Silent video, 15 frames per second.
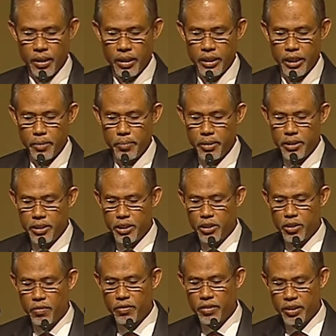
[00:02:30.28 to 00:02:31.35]
The
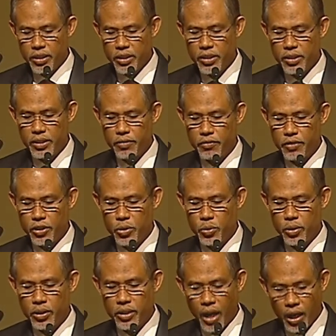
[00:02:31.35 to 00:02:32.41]
emergence of these
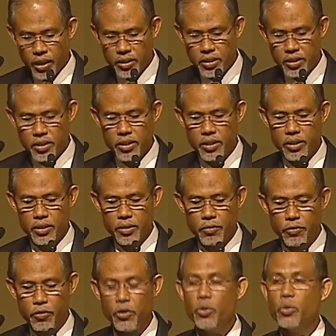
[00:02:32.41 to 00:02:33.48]
virtual currencies,
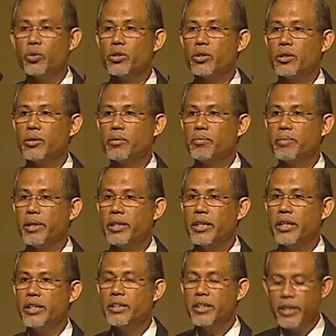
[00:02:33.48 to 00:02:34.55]
fueled by the
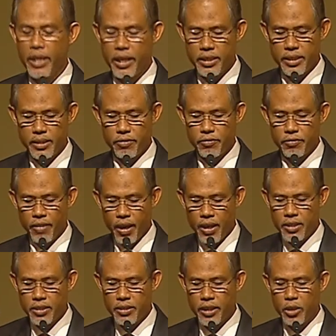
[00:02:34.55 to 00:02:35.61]
internet's
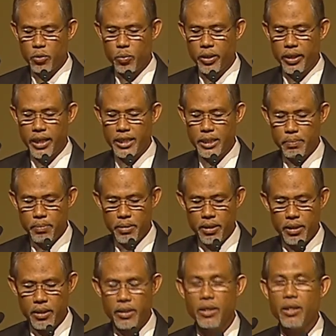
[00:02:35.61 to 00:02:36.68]
vast network and
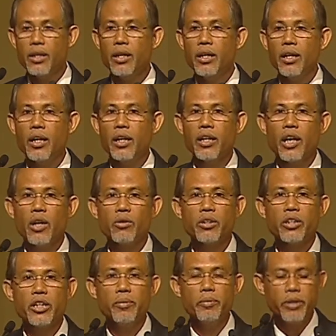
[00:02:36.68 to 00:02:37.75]
speed,
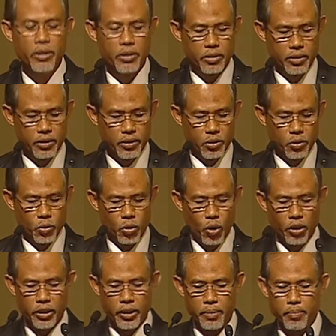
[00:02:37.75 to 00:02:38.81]
allowed criminals to
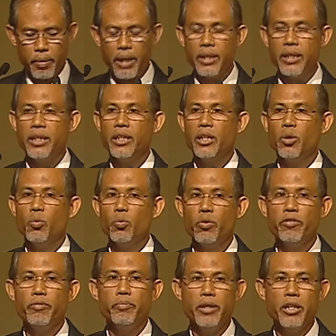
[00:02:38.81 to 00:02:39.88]
launder money
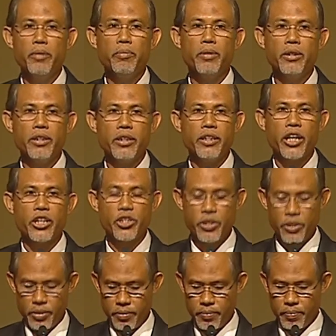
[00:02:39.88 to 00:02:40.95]
with minimal
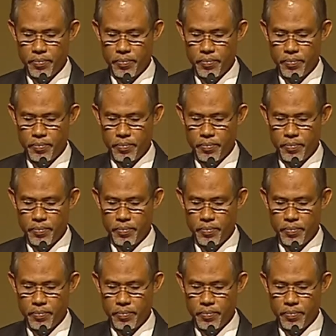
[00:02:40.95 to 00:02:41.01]
detection.